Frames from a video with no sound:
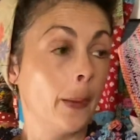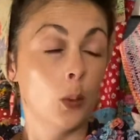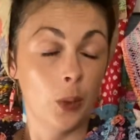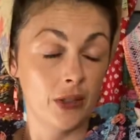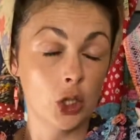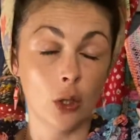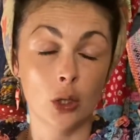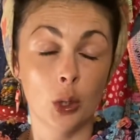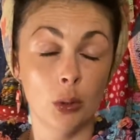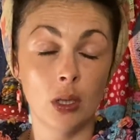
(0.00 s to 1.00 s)
with John
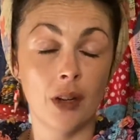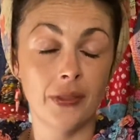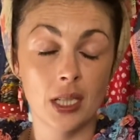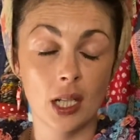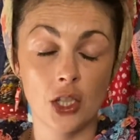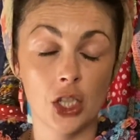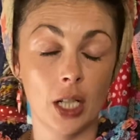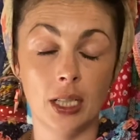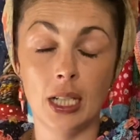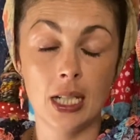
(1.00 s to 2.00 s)
cooling off in the
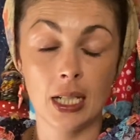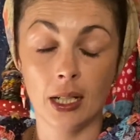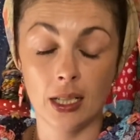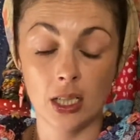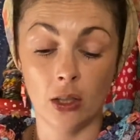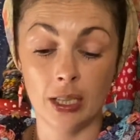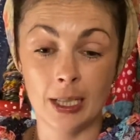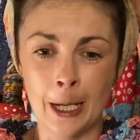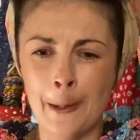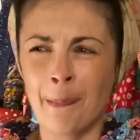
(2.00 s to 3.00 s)
sunshine, eating ice
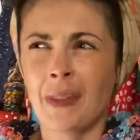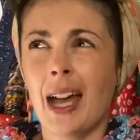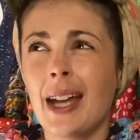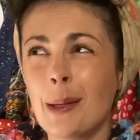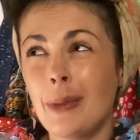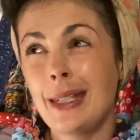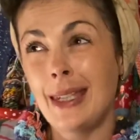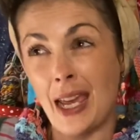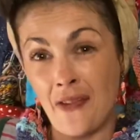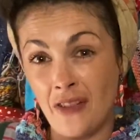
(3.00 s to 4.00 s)
lollies. I am
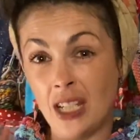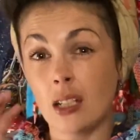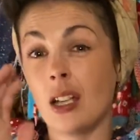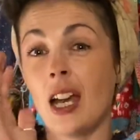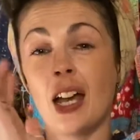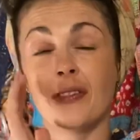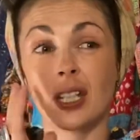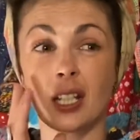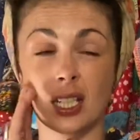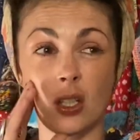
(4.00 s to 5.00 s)
definitely going to have an
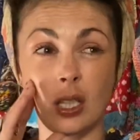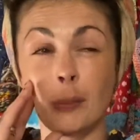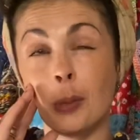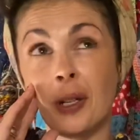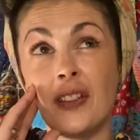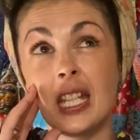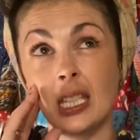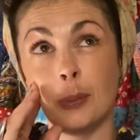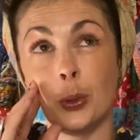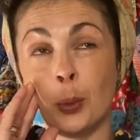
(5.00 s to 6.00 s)
ice lolly and put my feet in
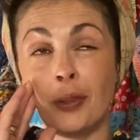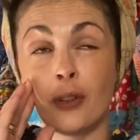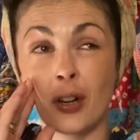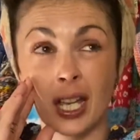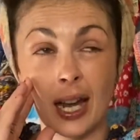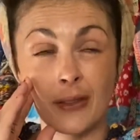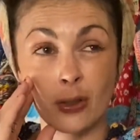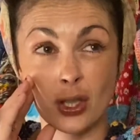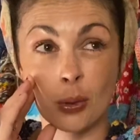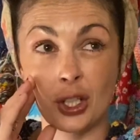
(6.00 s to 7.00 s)
the pool before I carry
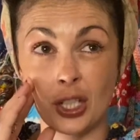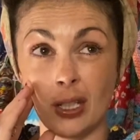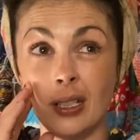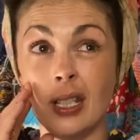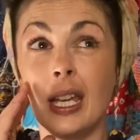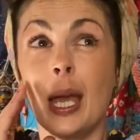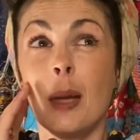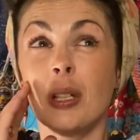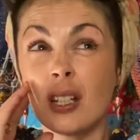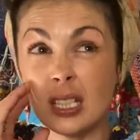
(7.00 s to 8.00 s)
on squishing,
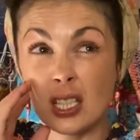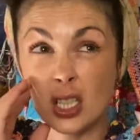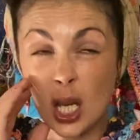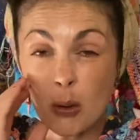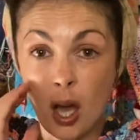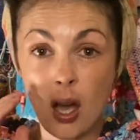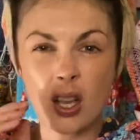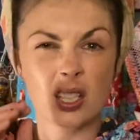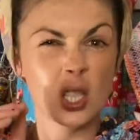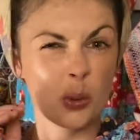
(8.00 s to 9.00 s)
because it's so
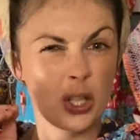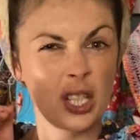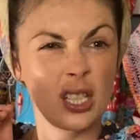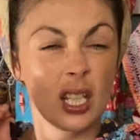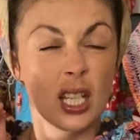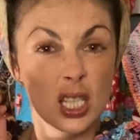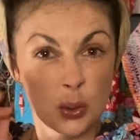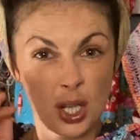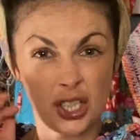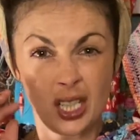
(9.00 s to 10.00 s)
hot squishing.
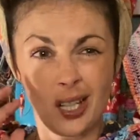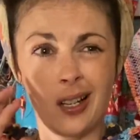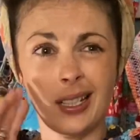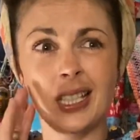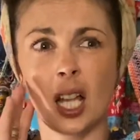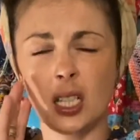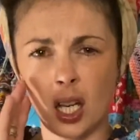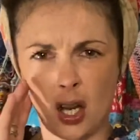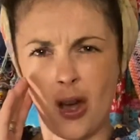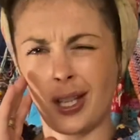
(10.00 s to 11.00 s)
Squishing yarn is
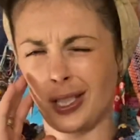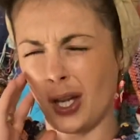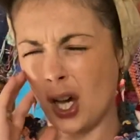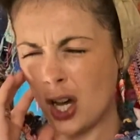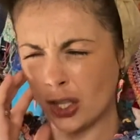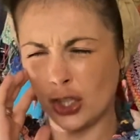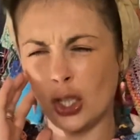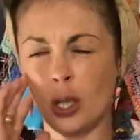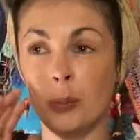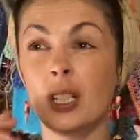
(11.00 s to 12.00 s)
it's a hot
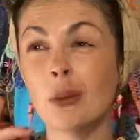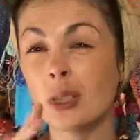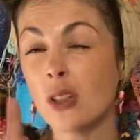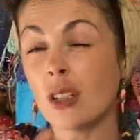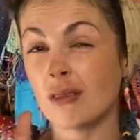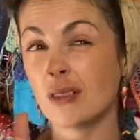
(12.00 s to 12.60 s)
job, but not